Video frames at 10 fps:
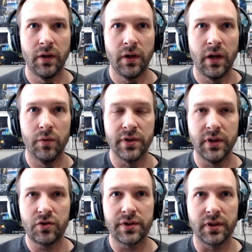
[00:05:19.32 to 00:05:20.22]
it was an
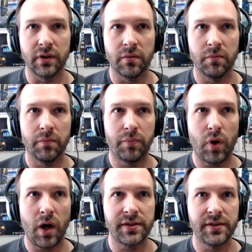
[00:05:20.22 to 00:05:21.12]
interesting
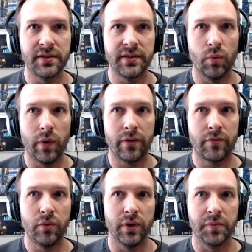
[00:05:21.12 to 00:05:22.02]
process as I went
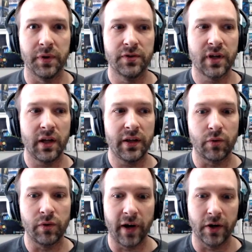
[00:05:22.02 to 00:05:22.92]
through this because it's kind of like the
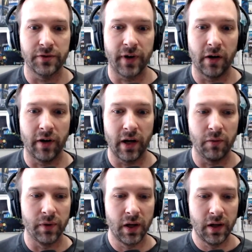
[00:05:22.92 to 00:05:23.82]
refiner's fire, right? I
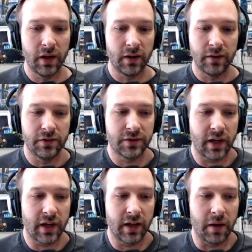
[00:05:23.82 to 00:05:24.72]
just
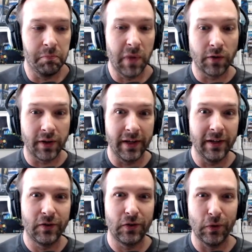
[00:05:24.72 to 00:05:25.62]
kind of got melted
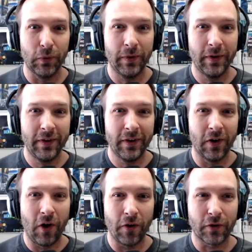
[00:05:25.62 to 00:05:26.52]
into
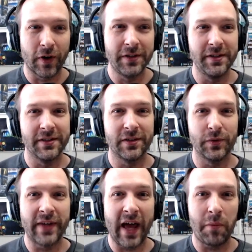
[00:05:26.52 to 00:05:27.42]
all the craziness that
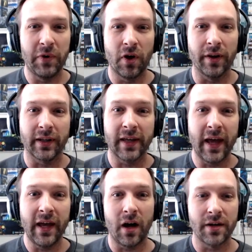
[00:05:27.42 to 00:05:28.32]
was happening, all the
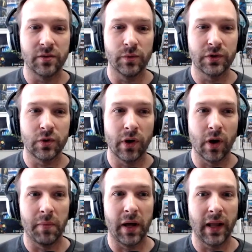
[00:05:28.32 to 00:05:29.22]
chaos that was going on
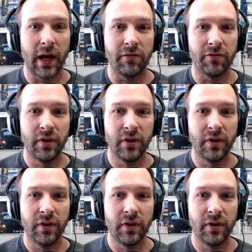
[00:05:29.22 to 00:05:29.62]
in my life.